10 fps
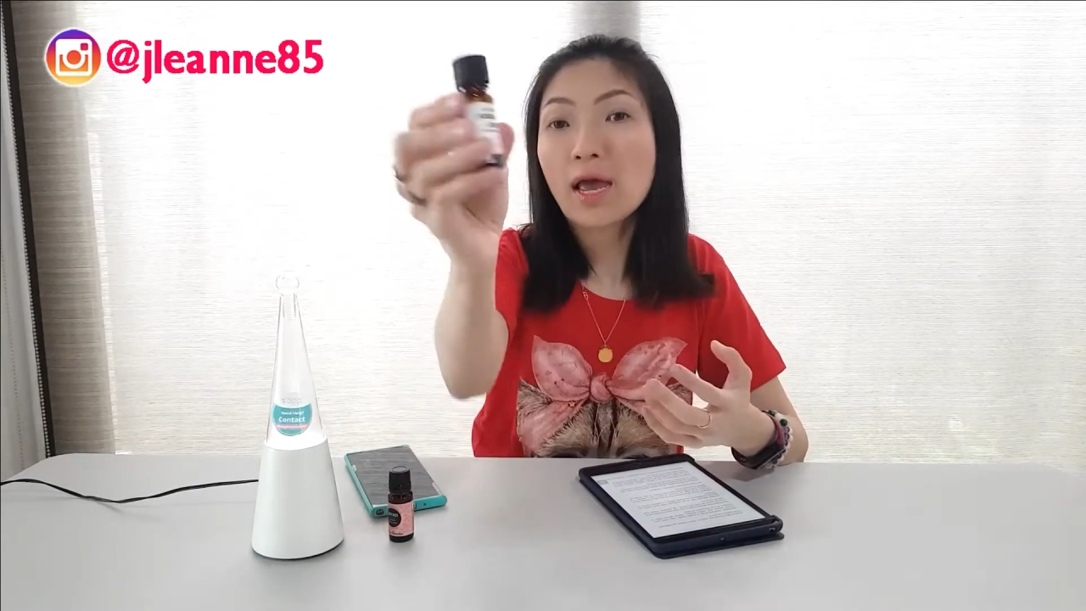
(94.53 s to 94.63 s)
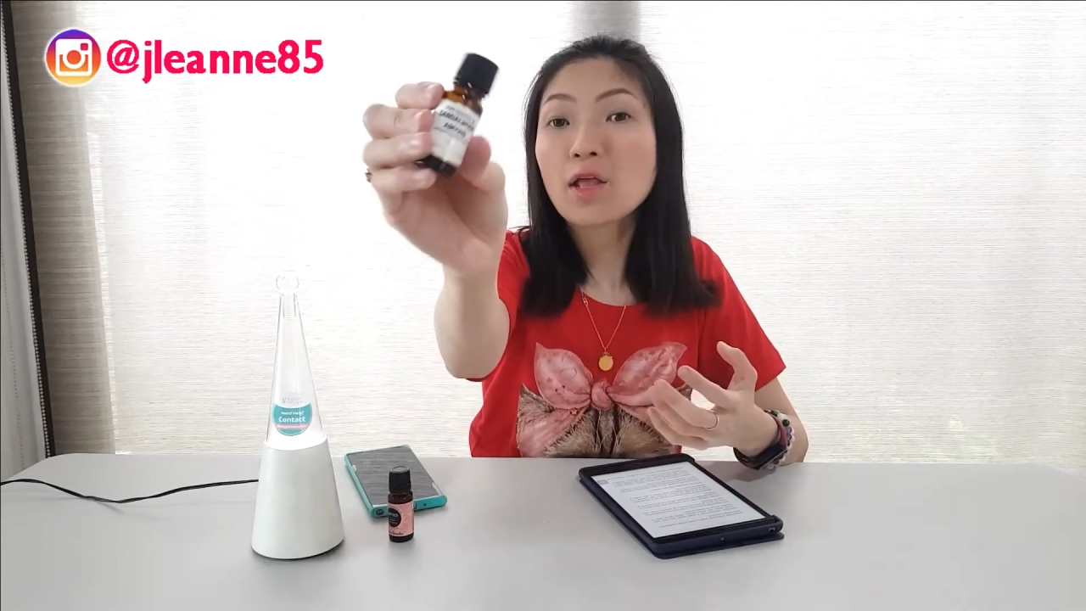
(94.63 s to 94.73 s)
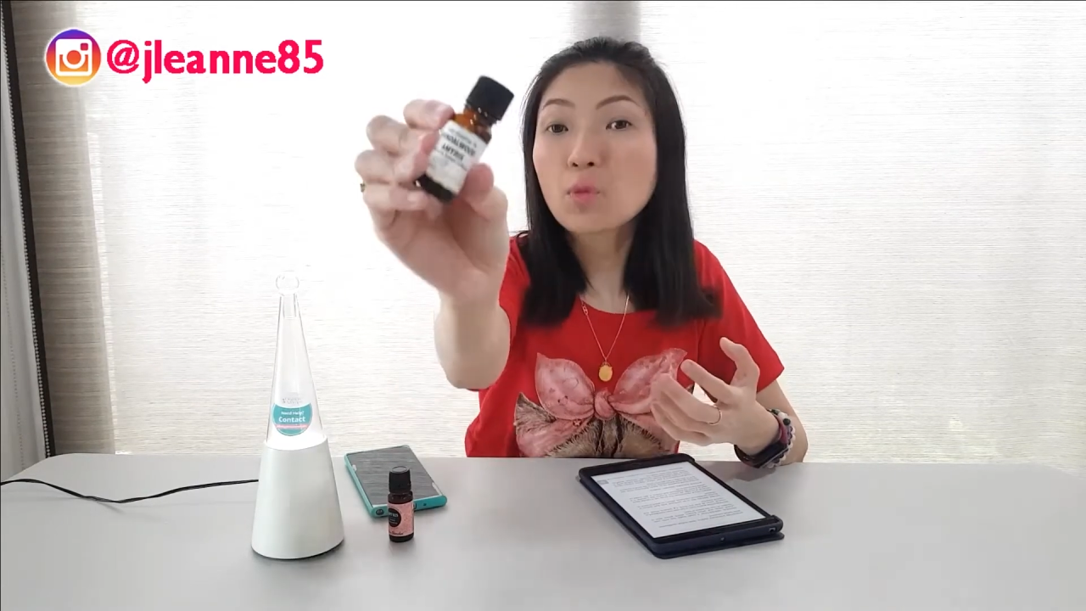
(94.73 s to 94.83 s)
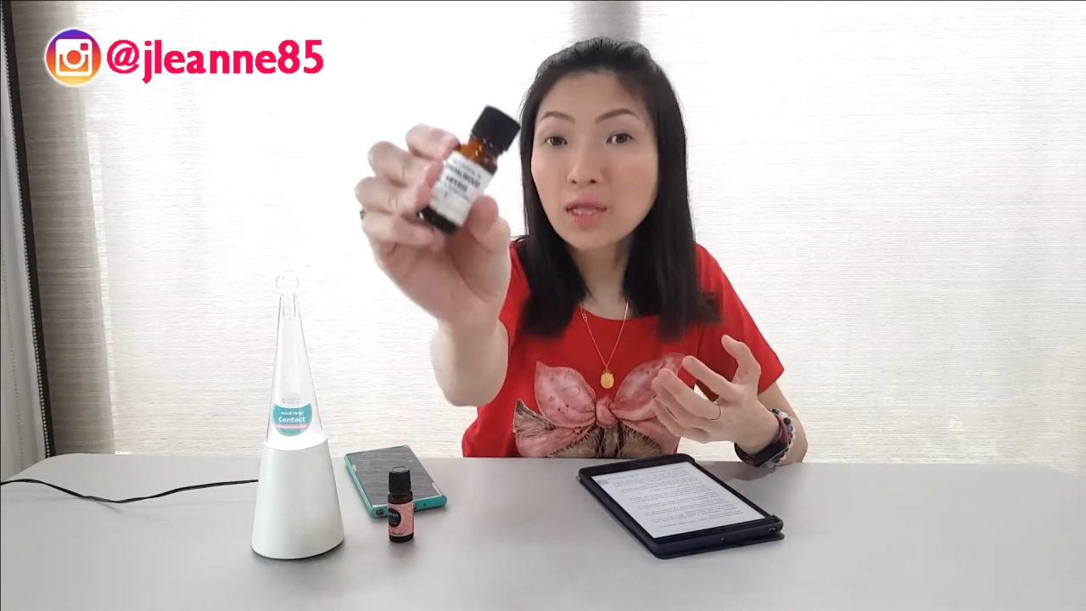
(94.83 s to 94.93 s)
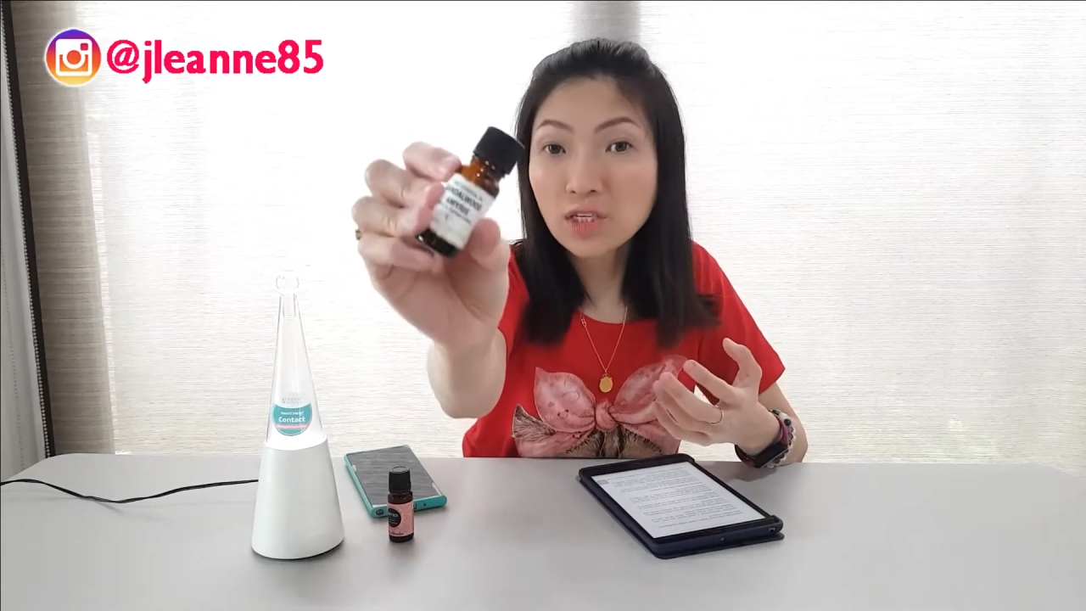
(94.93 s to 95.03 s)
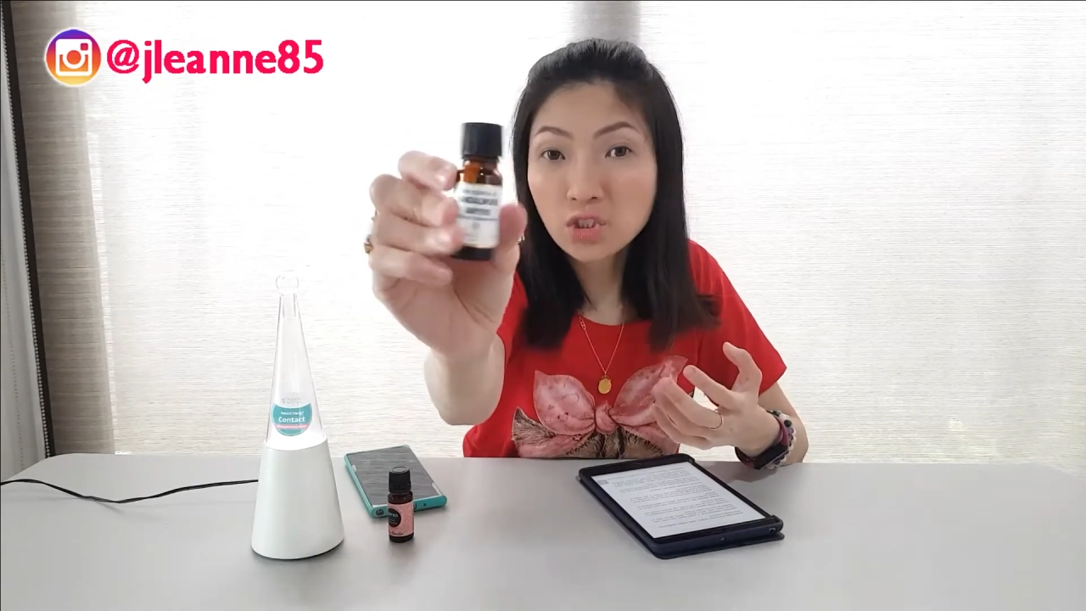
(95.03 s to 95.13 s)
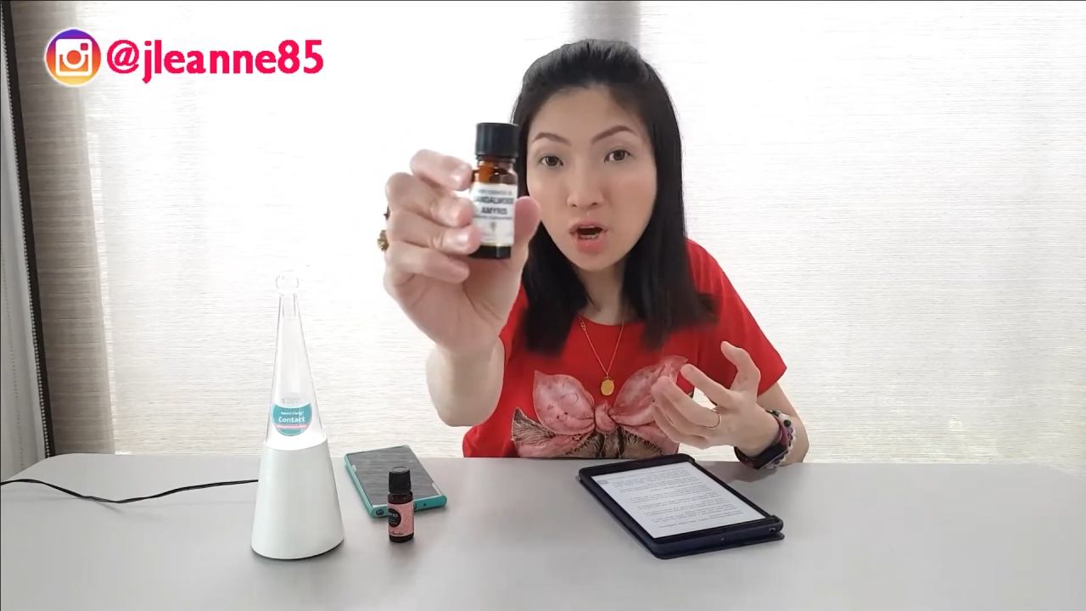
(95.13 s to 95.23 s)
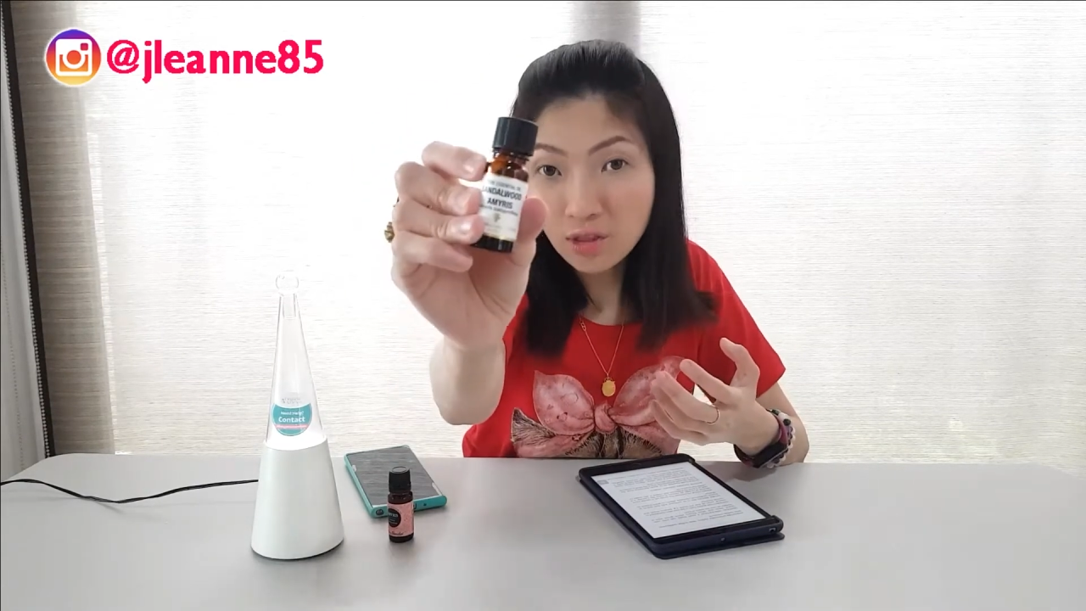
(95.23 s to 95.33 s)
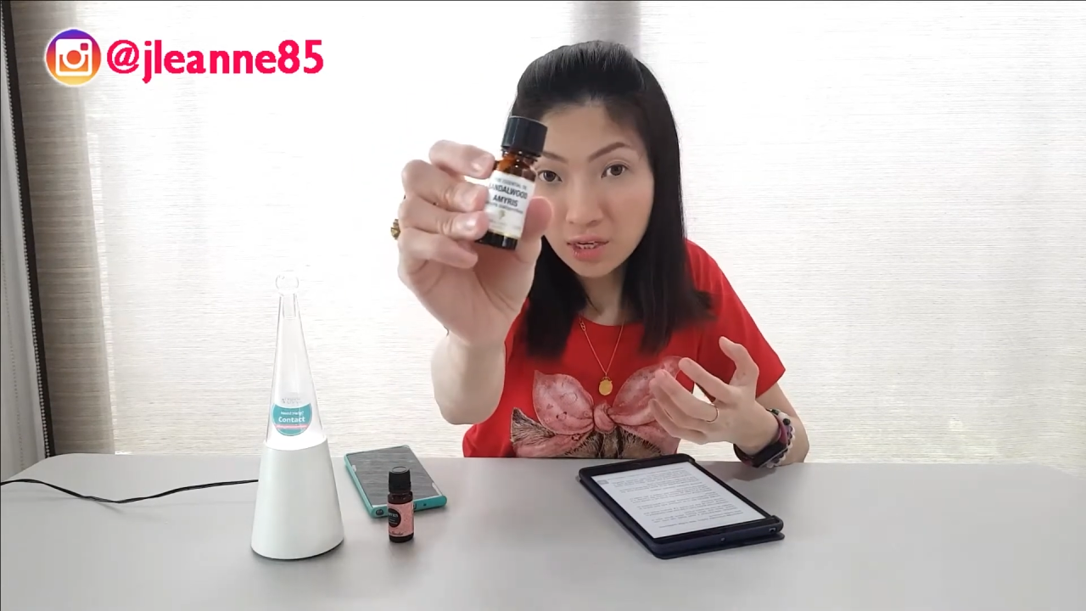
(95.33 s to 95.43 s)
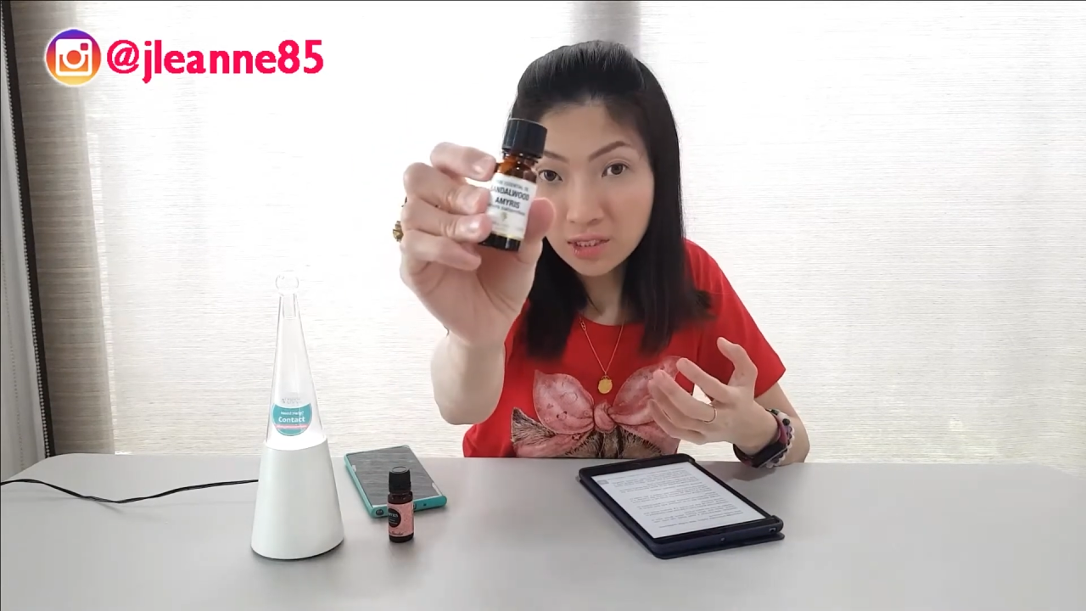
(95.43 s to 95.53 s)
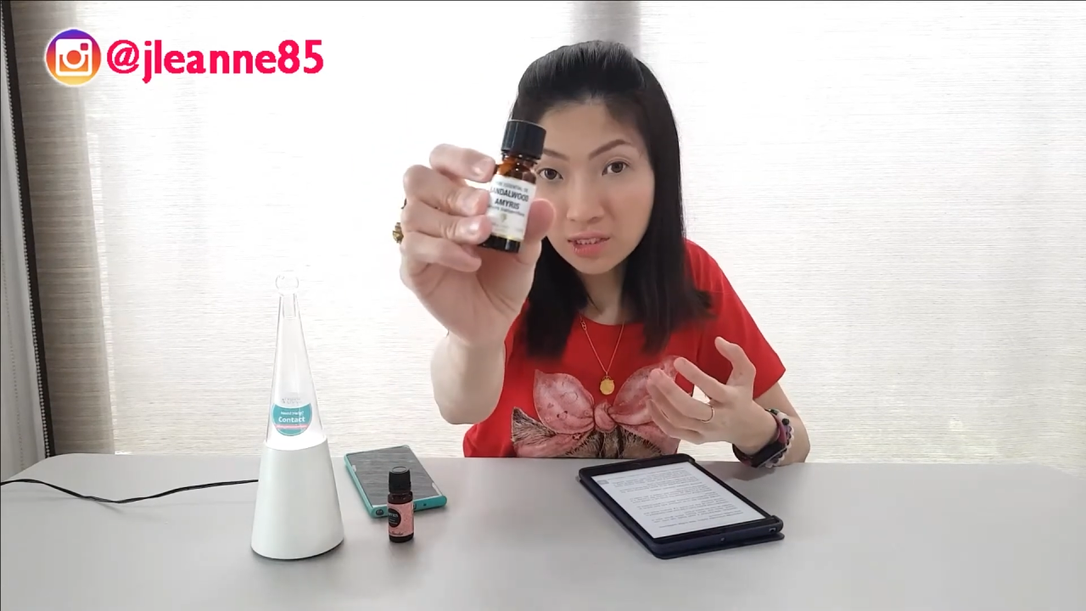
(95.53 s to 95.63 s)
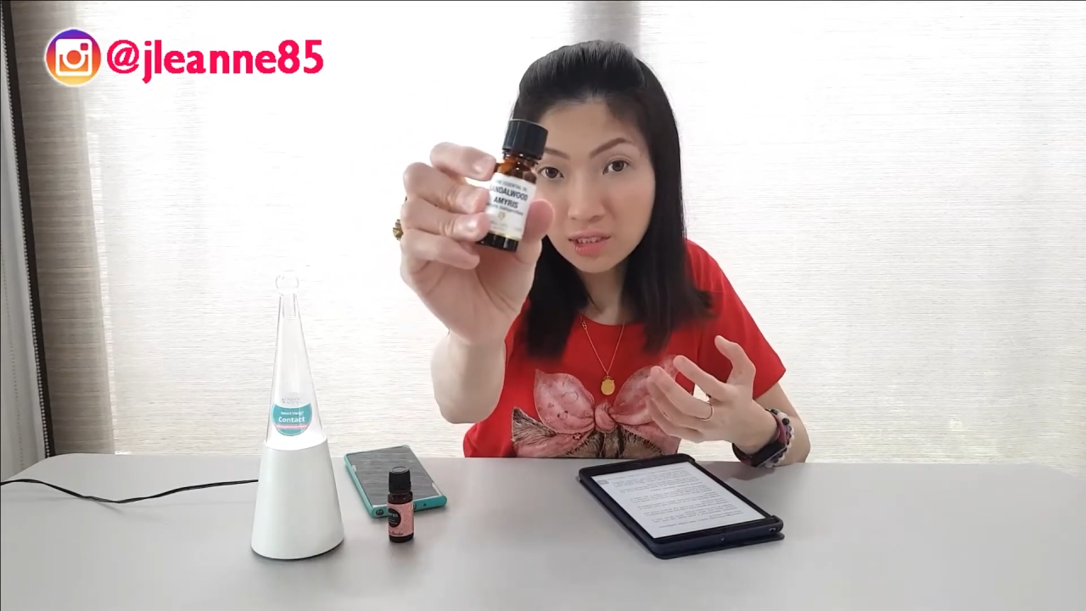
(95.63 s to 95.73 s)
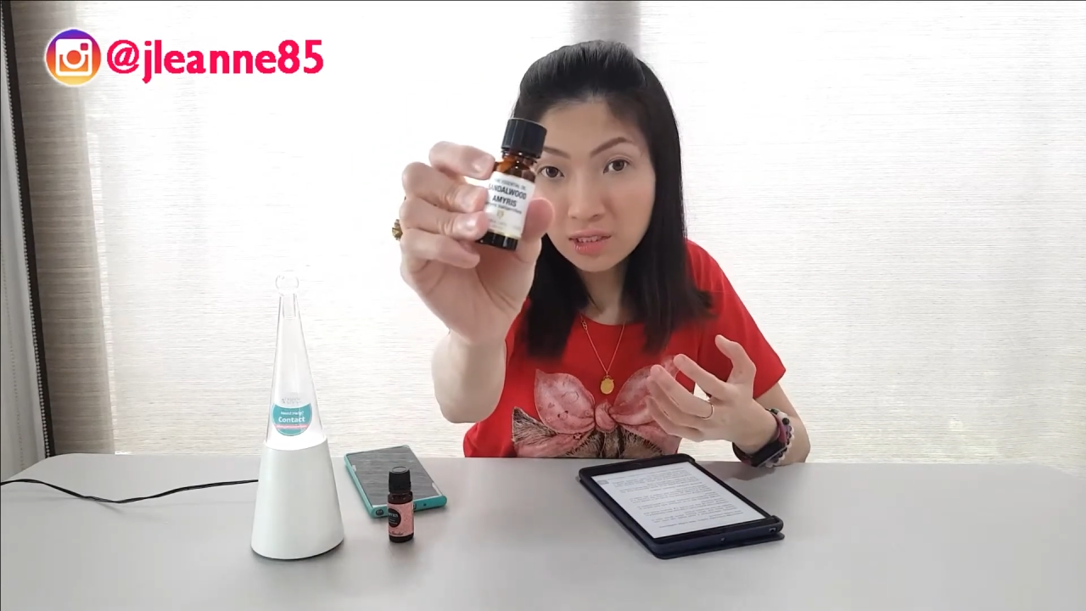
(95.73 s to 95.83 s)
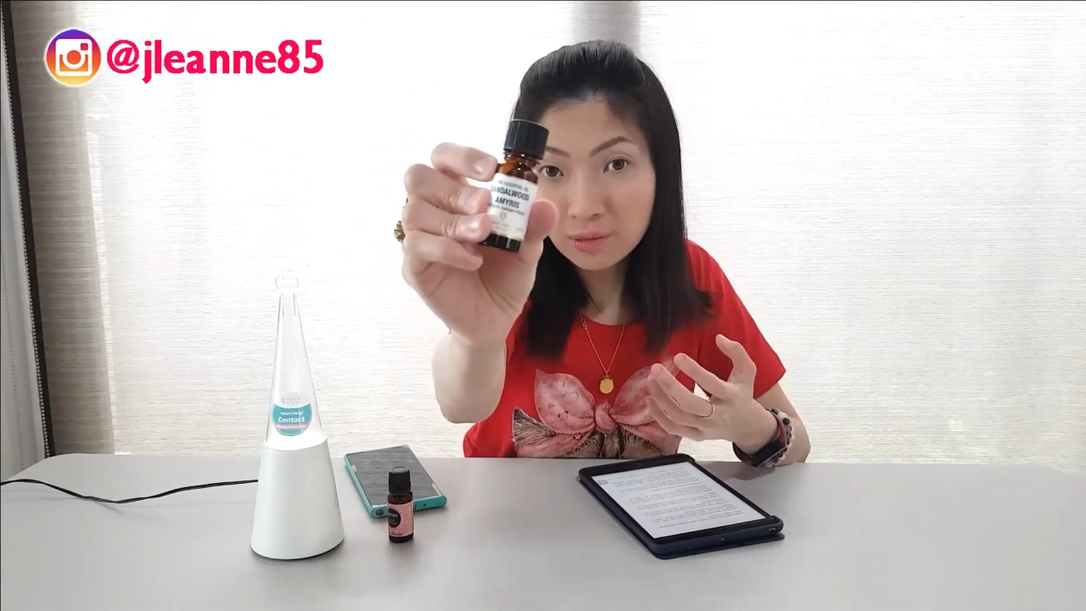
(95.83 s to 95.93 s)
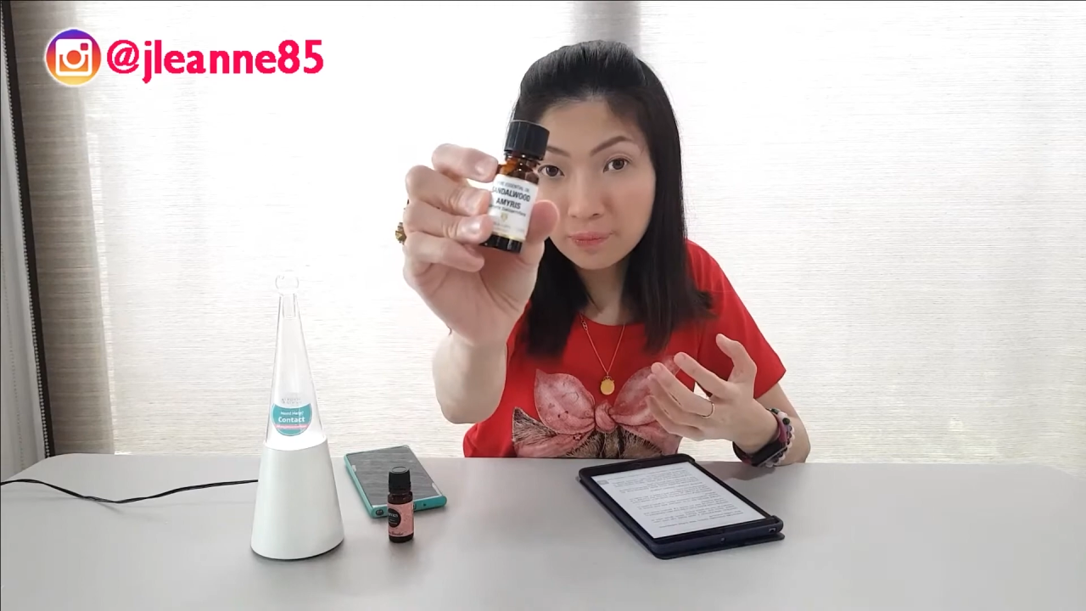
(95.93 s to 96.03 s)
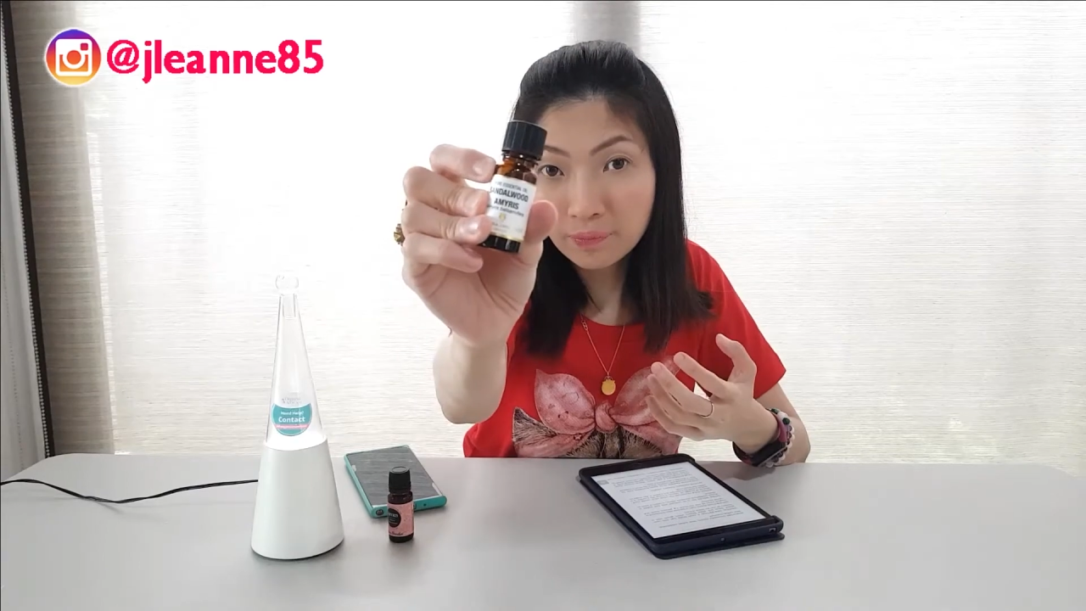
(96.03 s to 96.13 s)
And when I saw this,